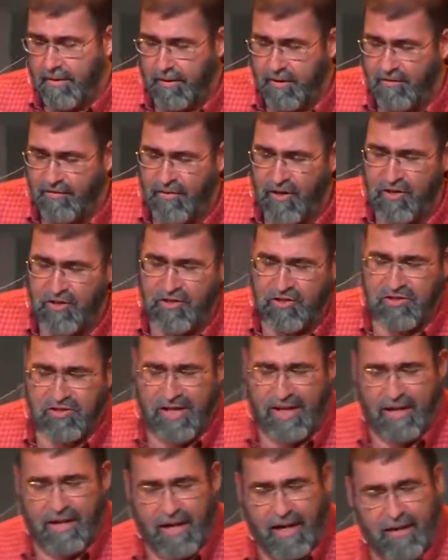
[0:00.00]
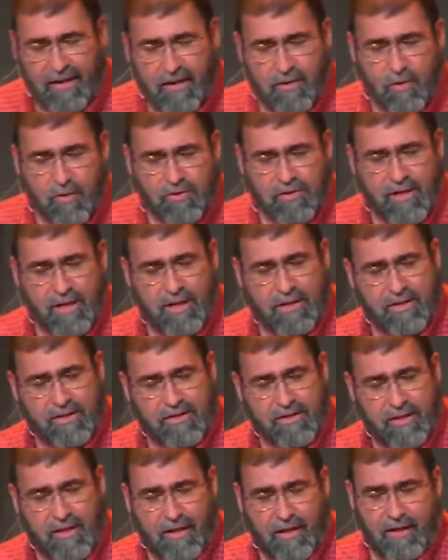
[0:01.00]
Ephesians 8:8 goes on to
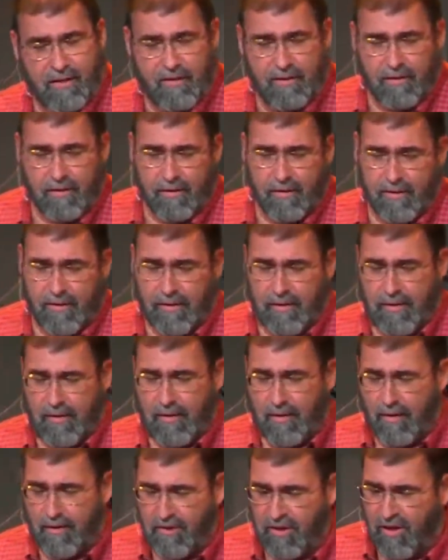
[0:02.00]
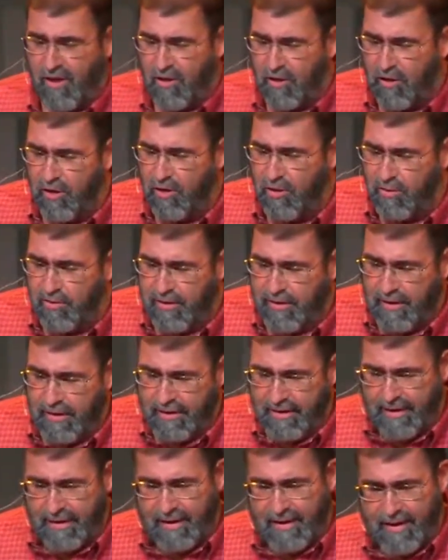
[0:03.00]
say, or to
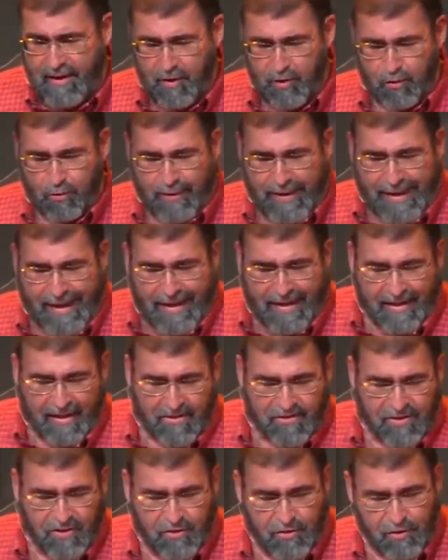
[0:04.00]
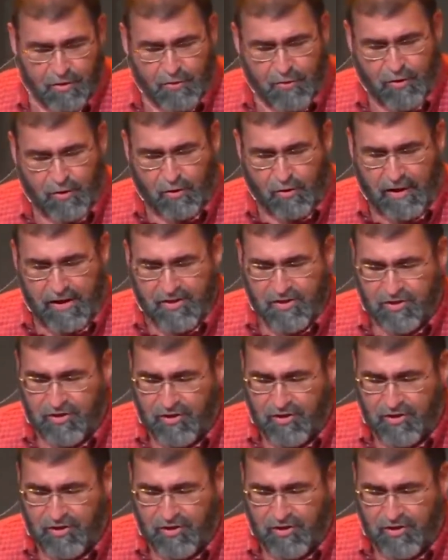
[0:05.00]
conclude, that He created us anew in Christ